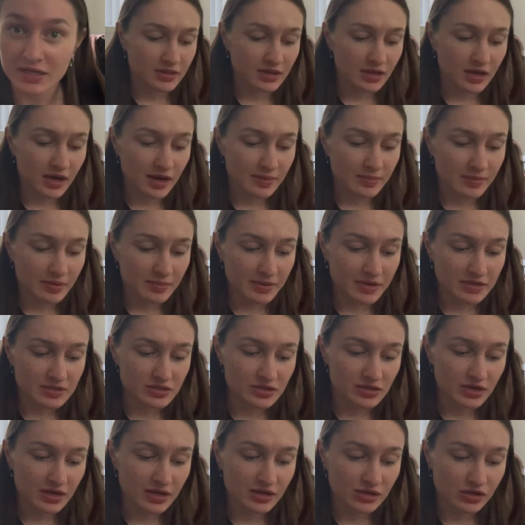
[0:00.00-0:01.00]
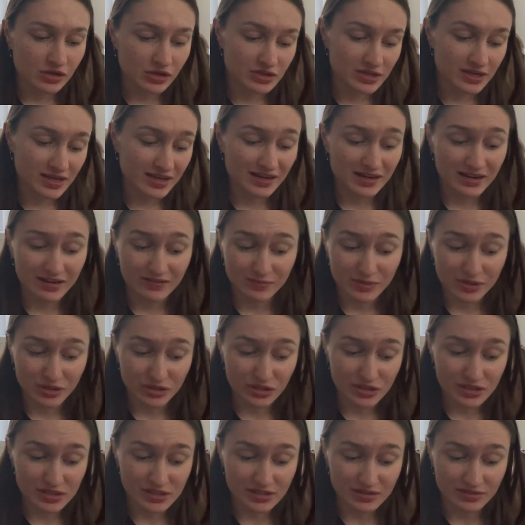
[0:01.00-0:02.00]
The eyebrow pencil that I use and I've been
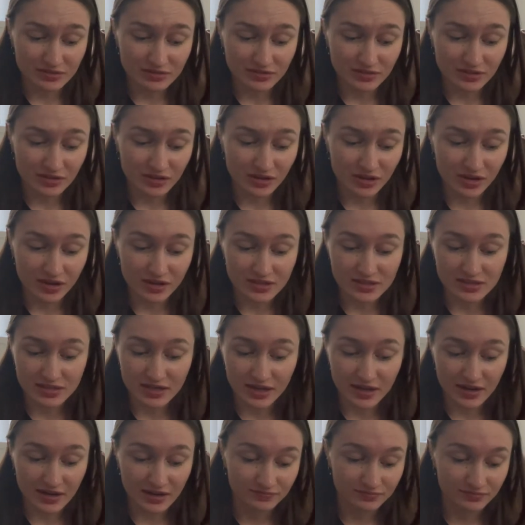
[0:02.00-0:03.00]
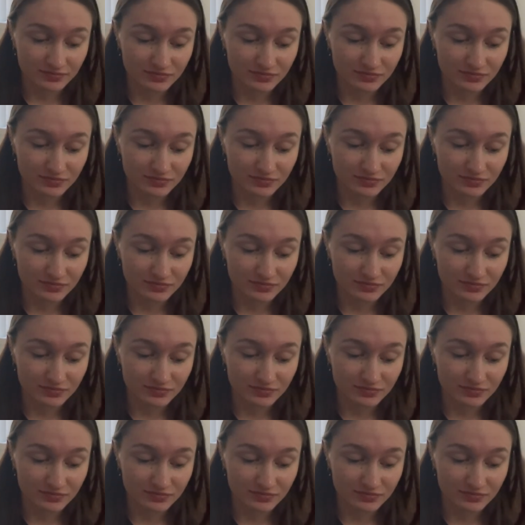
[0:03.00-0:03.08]
using for the last like